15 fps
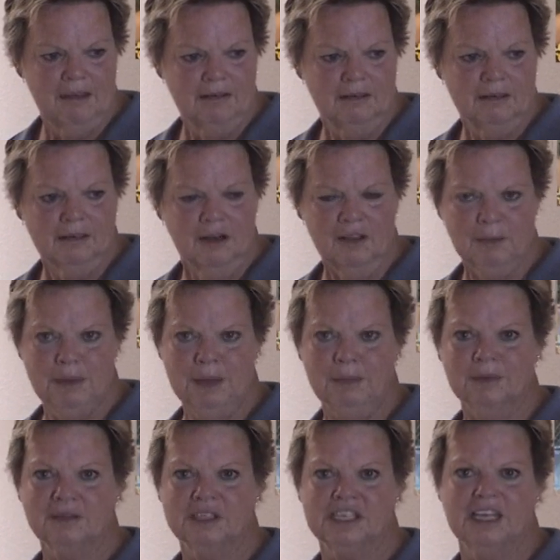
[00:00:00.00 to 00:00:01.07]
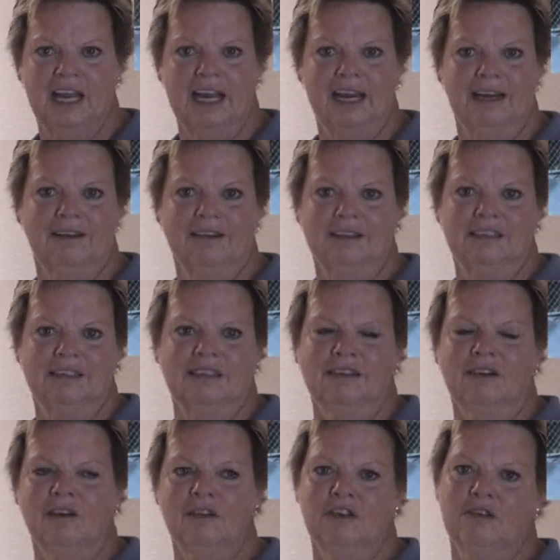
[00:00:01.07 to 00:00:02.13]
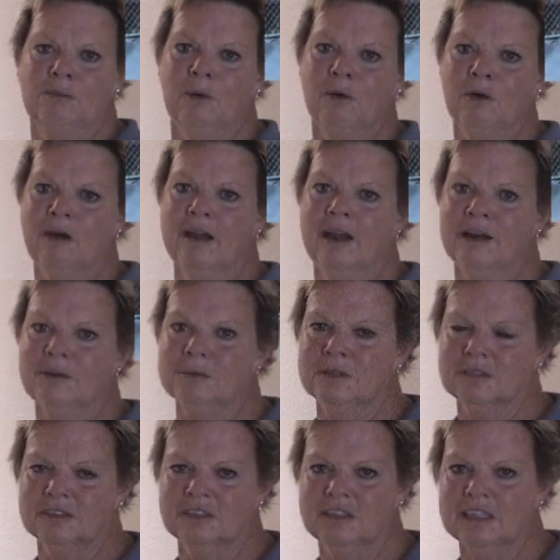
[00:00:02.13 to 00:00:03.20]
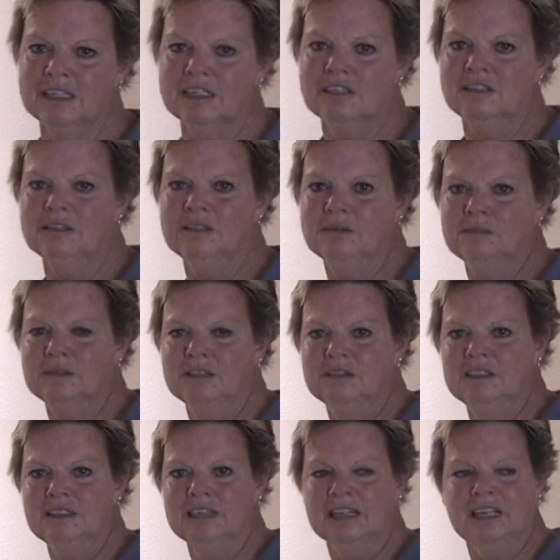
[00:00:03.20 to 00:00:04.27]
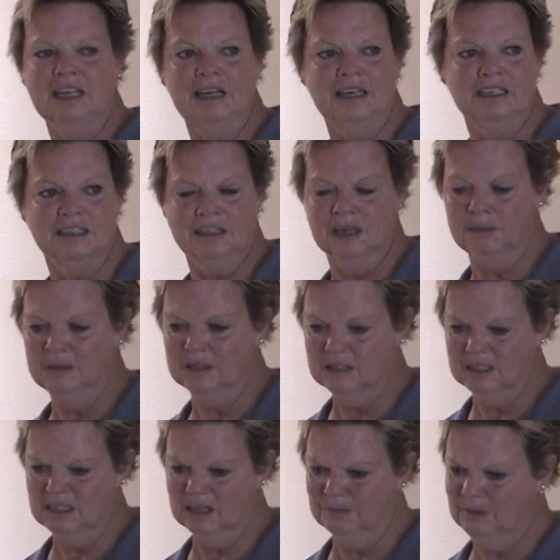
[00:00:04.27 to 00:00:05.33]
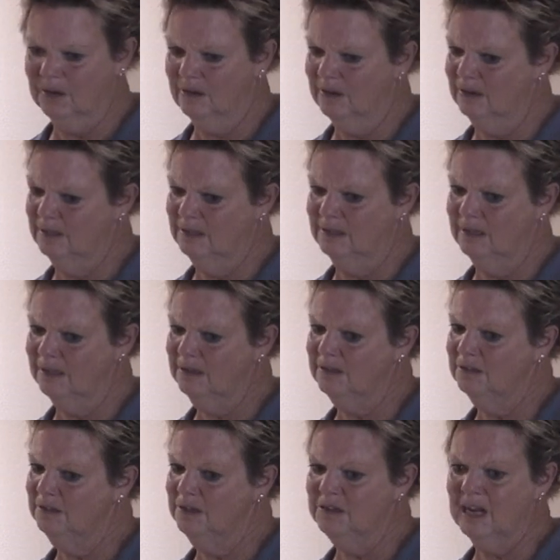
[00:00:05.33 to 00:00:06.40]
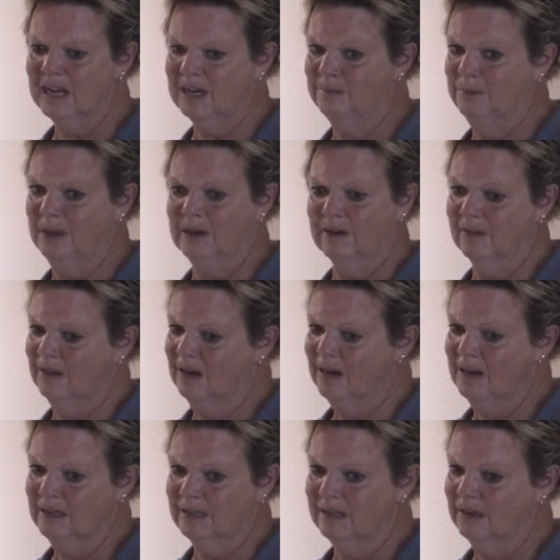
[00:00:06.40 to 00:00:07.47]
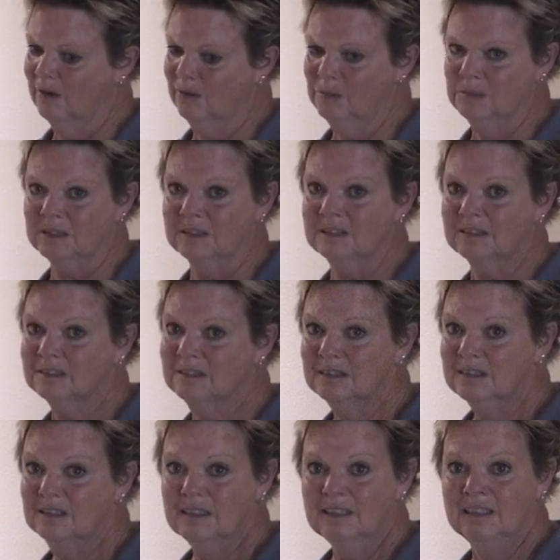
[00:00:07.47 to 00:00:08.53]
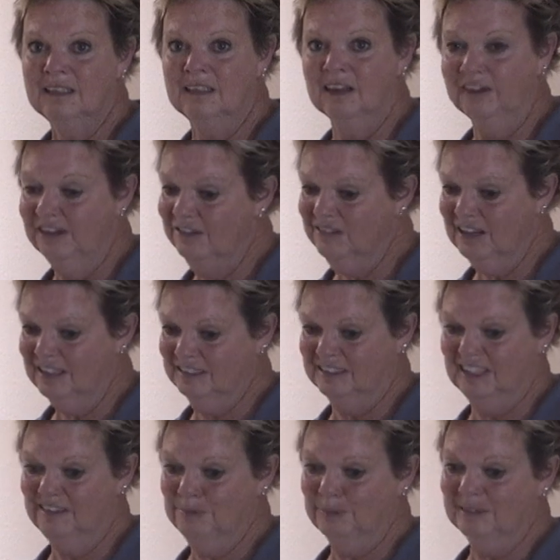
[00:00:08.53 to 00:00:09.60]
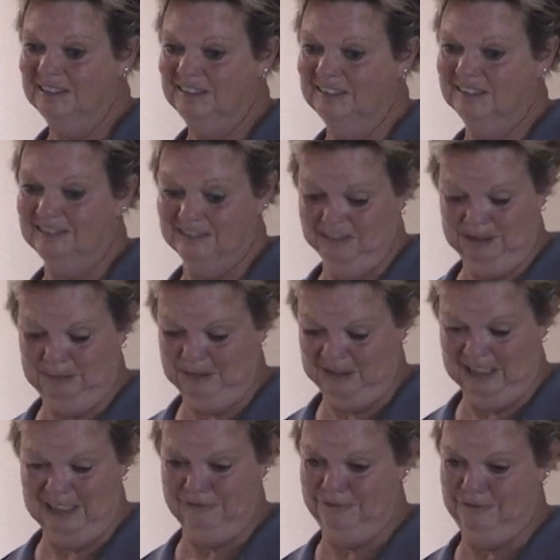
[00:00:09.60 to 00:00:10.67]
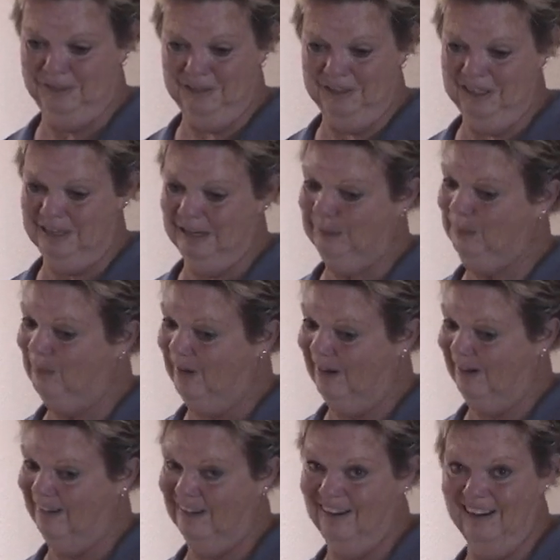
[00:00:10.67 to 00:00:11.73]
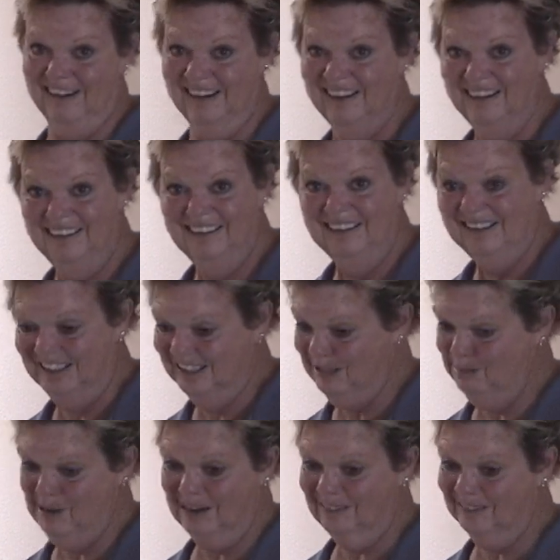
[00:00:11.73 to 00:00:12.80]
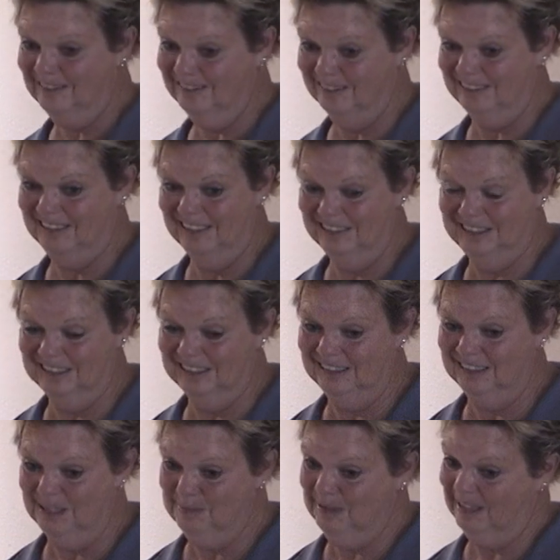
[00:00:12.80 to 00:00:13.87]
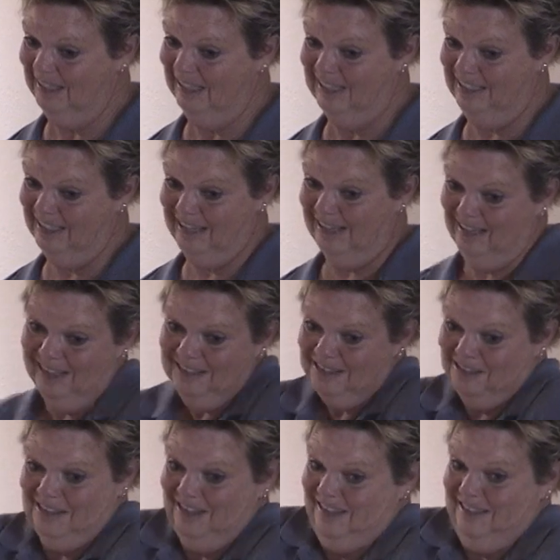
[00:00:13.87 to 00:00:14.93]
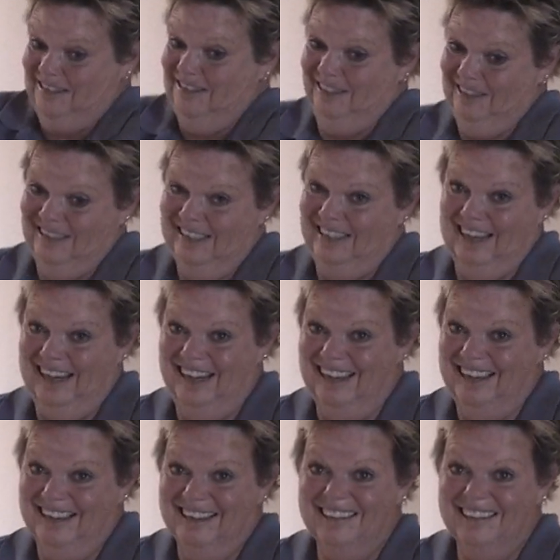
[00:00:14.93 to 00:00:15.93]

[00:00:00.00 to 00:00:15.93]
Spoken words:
all the people are saying, oh, these poor animals, look at them, they're in the cage. And I'm looking at them going, dude, you got it better than I did, homeless. You've got a safe place to sleep, you get food, you get water, you get medical attention. I'm like, and you get exercise during the day,